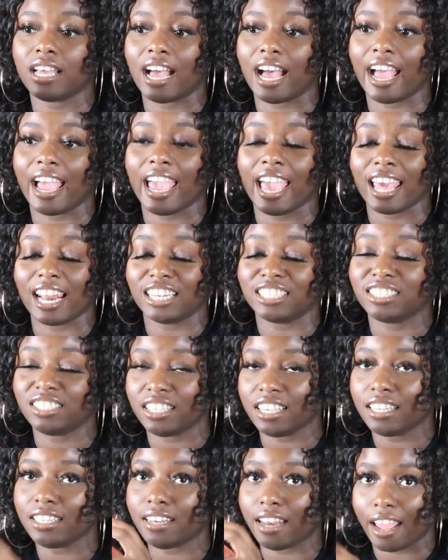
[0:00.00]
I had a
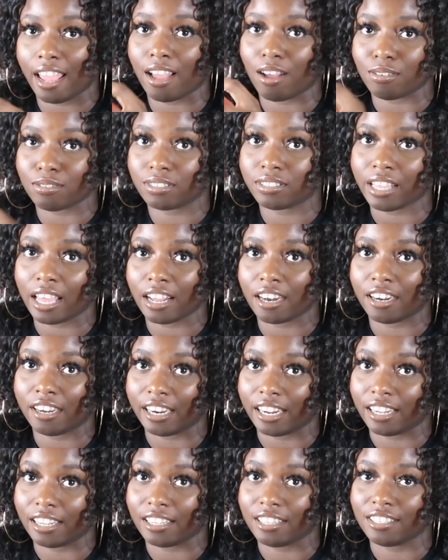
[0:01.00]
cheat day on
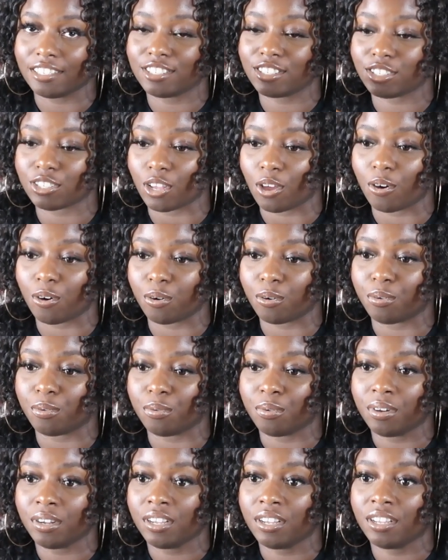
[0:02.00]
Saturday,
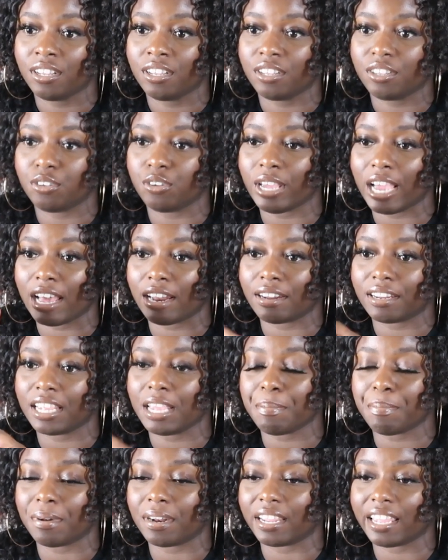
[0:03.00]
so you have to
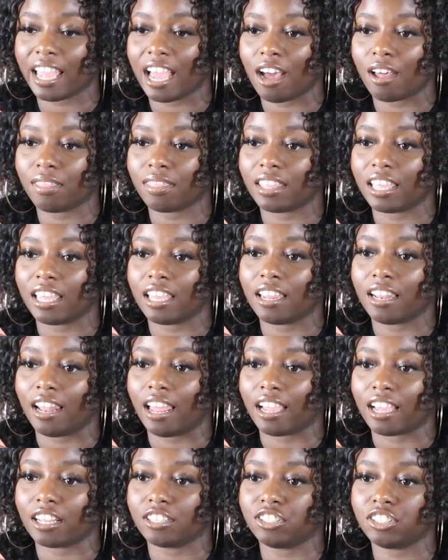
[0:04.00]
keep an account that
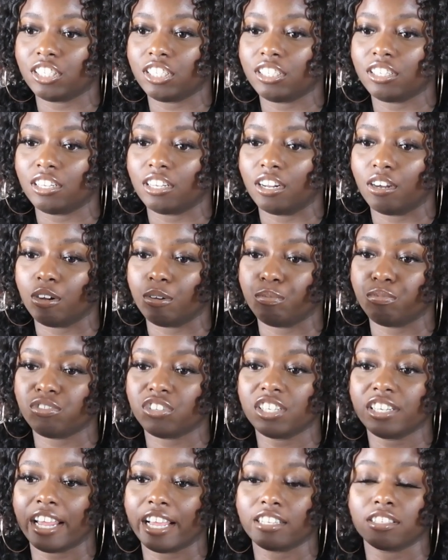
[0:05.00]
like a cheat
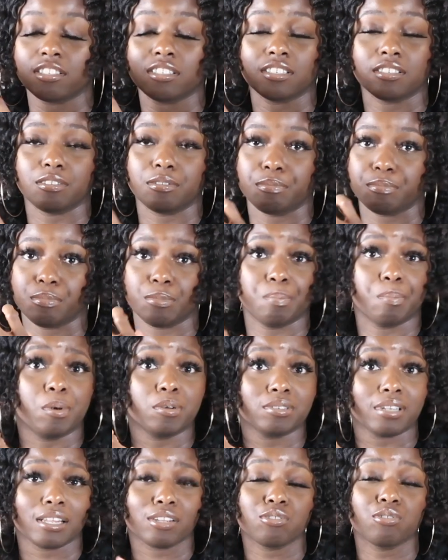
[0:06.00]
day is
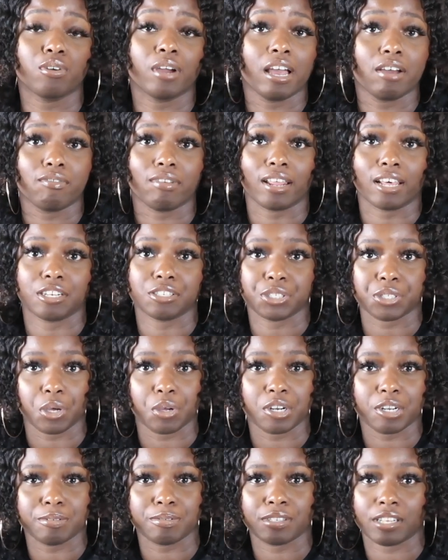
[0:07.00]
most likely gonna have a lot of
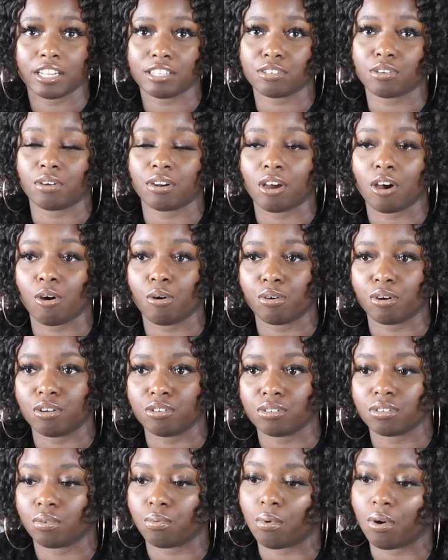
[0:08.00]
sodium, so it's gonna hold
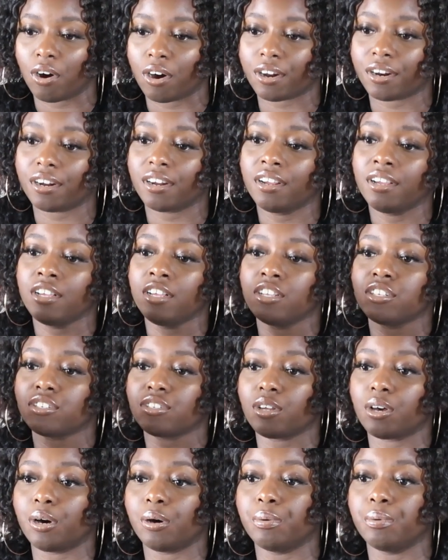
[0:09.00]
on to water.
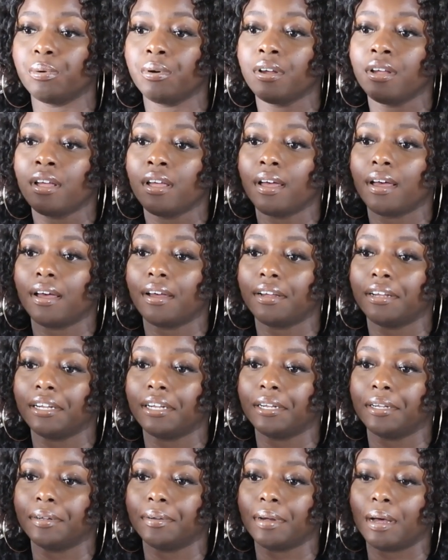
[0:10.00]
So
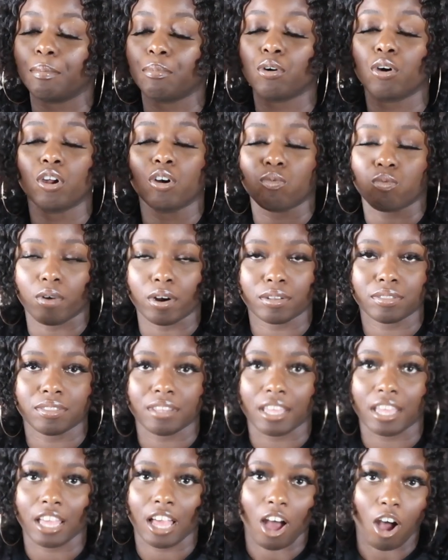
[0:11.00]
I'm gonna work
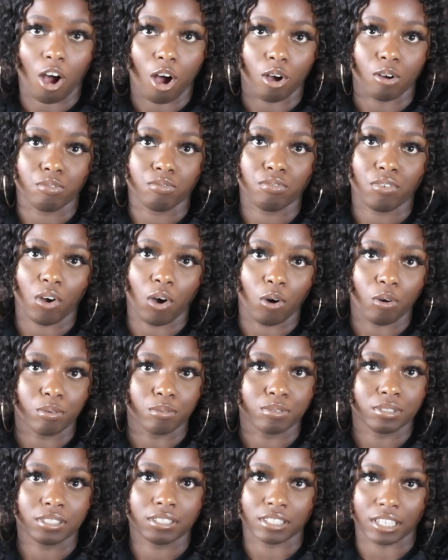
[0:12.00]
that off
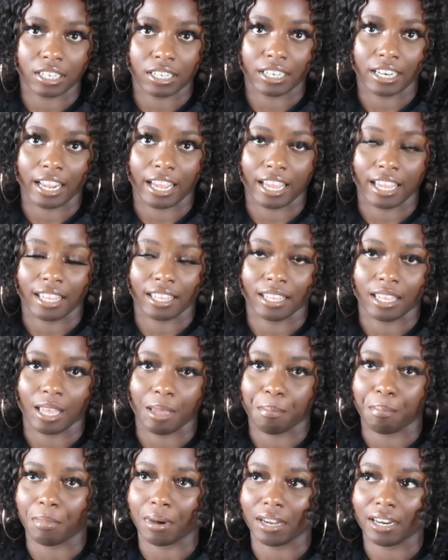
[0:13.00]
on Sunday
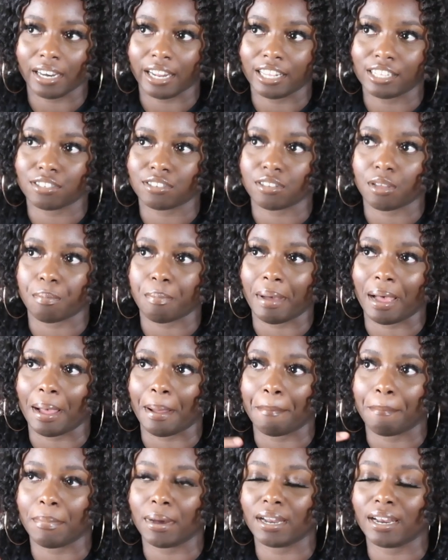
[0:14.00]
and Monday. So
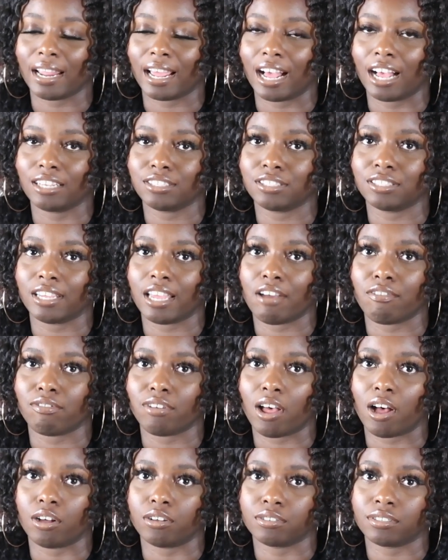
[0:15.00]
by Monday I should have
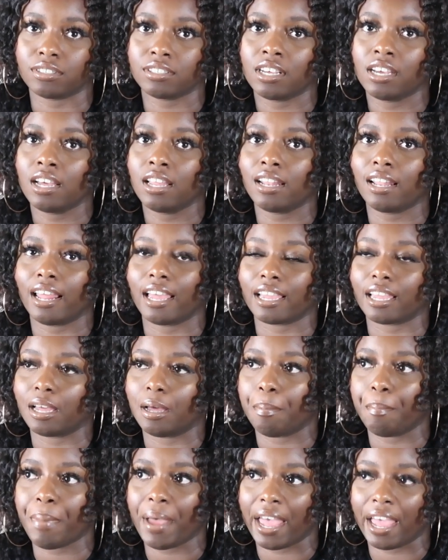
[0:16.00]
lost like
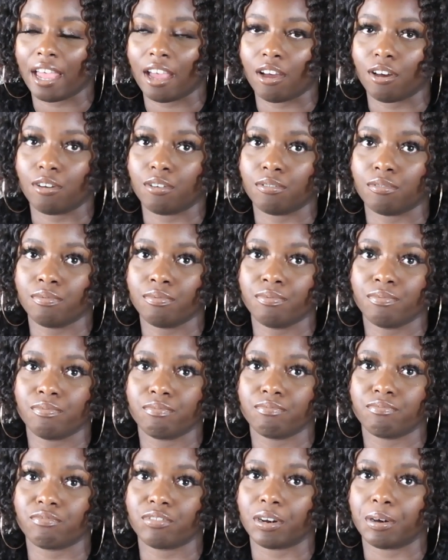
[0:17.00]
a pound
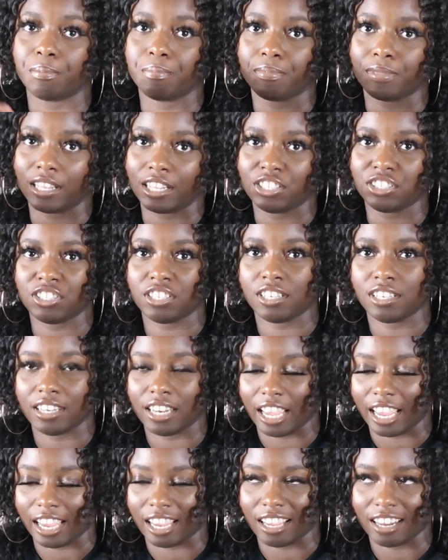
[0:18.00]
from the
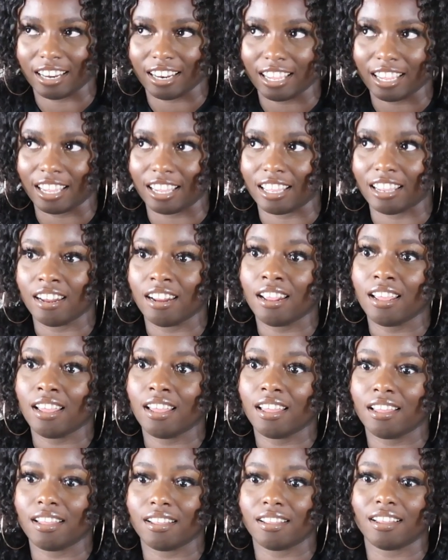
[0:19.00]
cheat day, and then
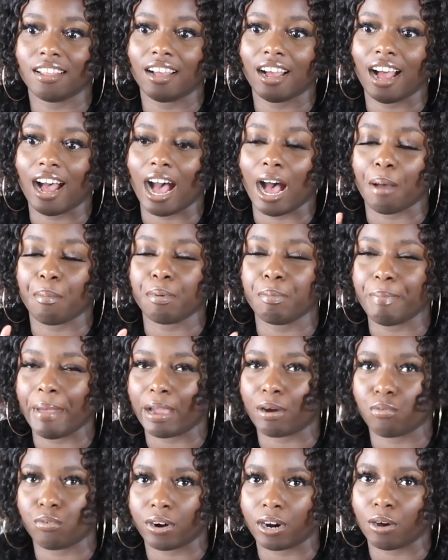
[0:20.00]
I'll be
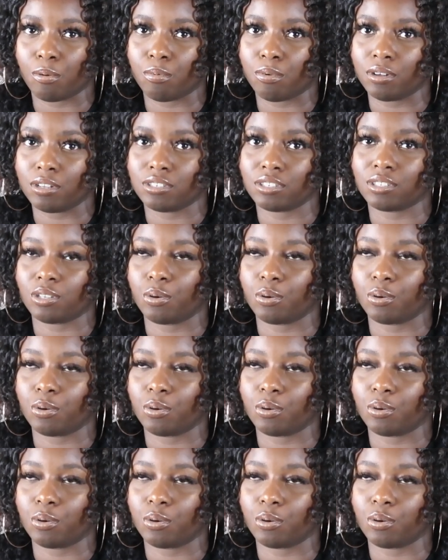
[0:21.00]
back where I was.